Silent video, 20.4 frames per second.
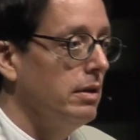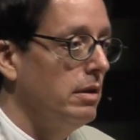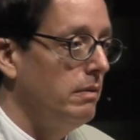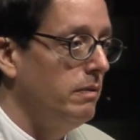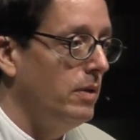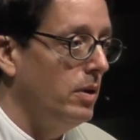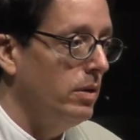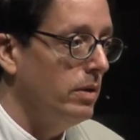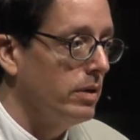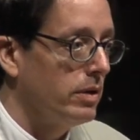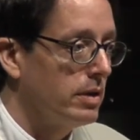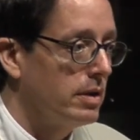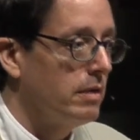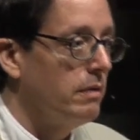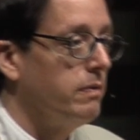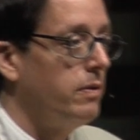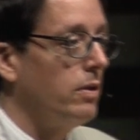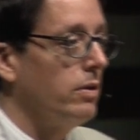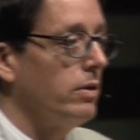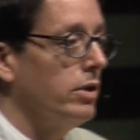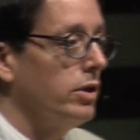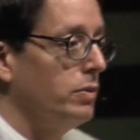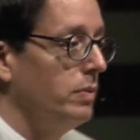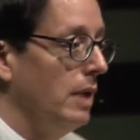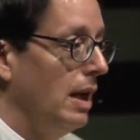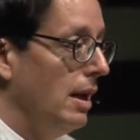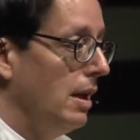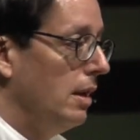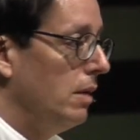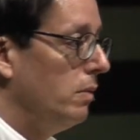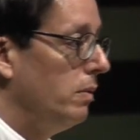to the voters. The voters
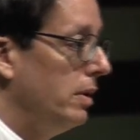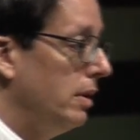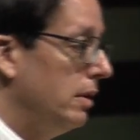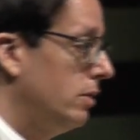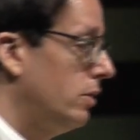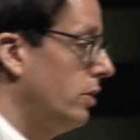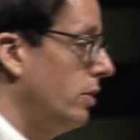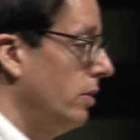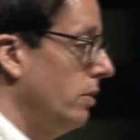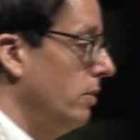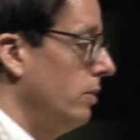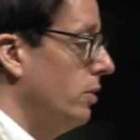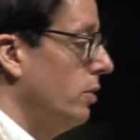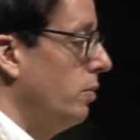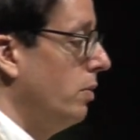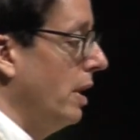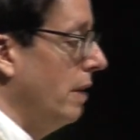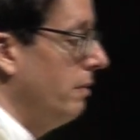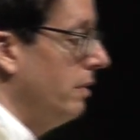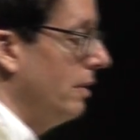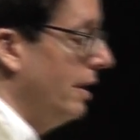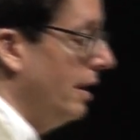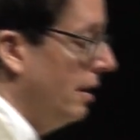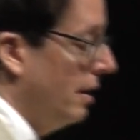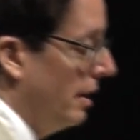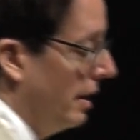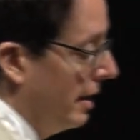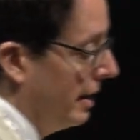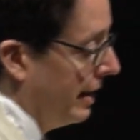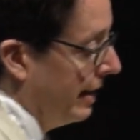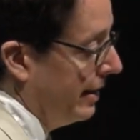will choose whoever they
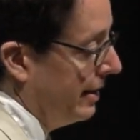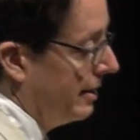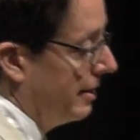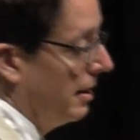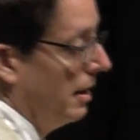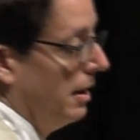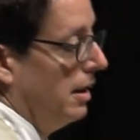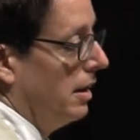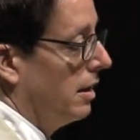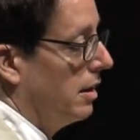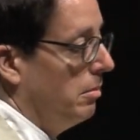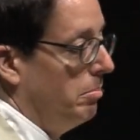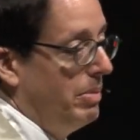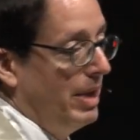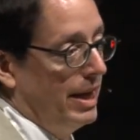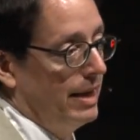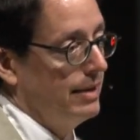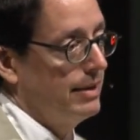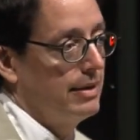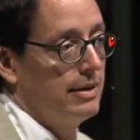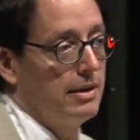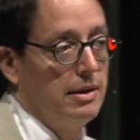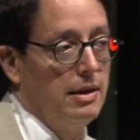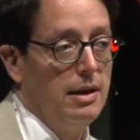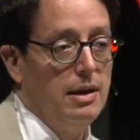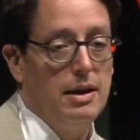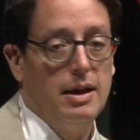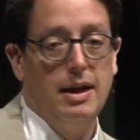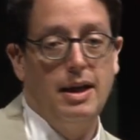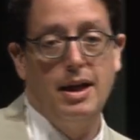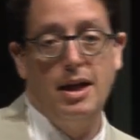think is the best,
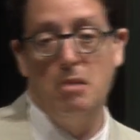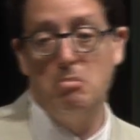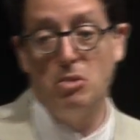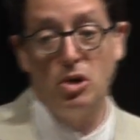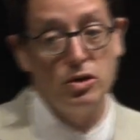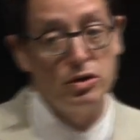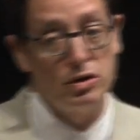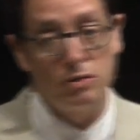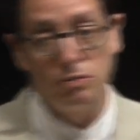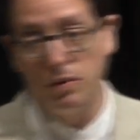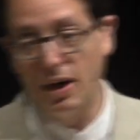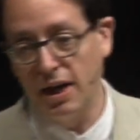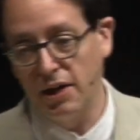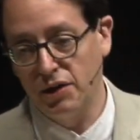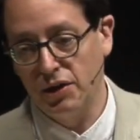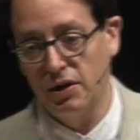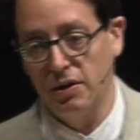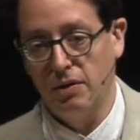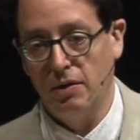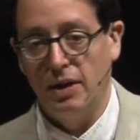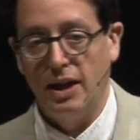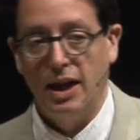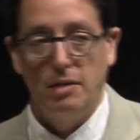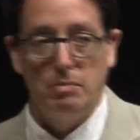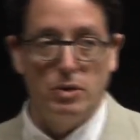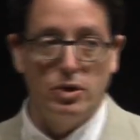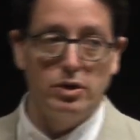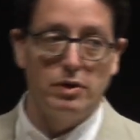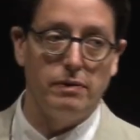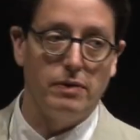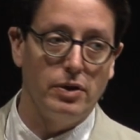uh, most rational, and
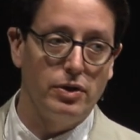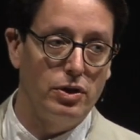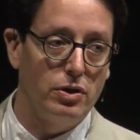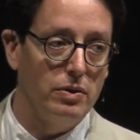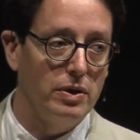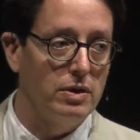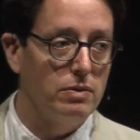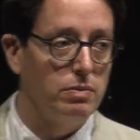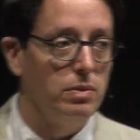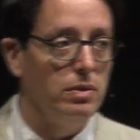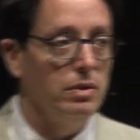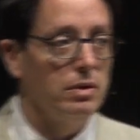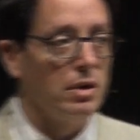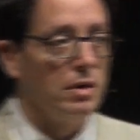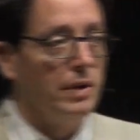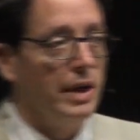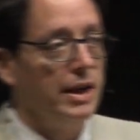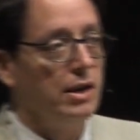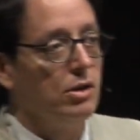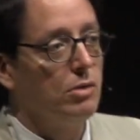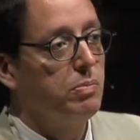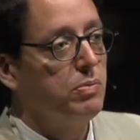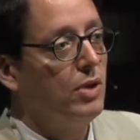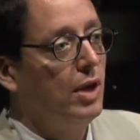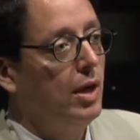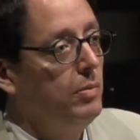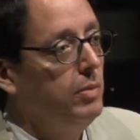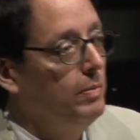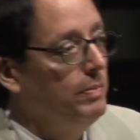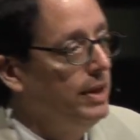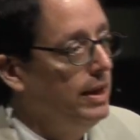most virtuous ruler, right? No
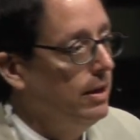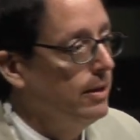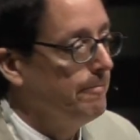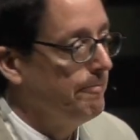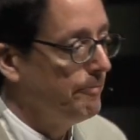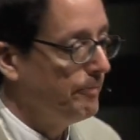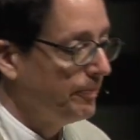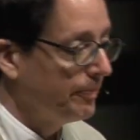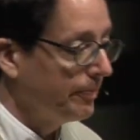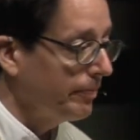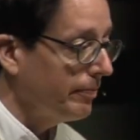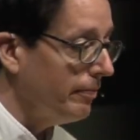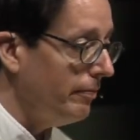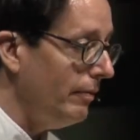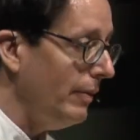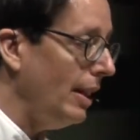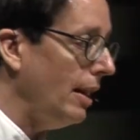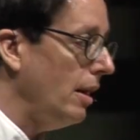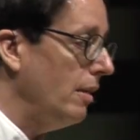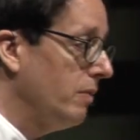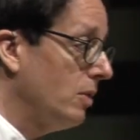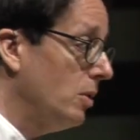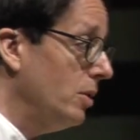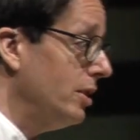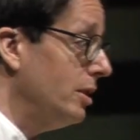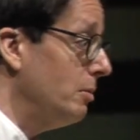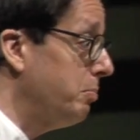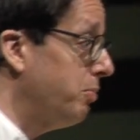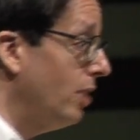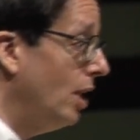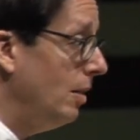problem there. Of
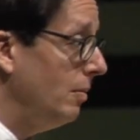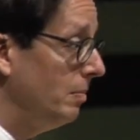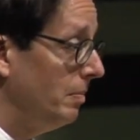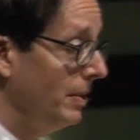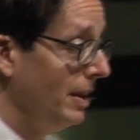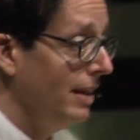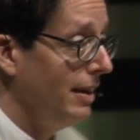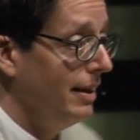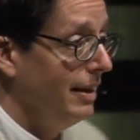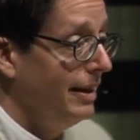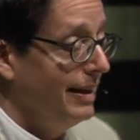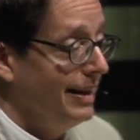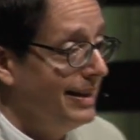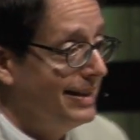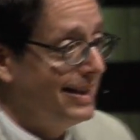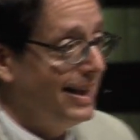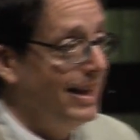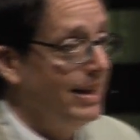course, the problem is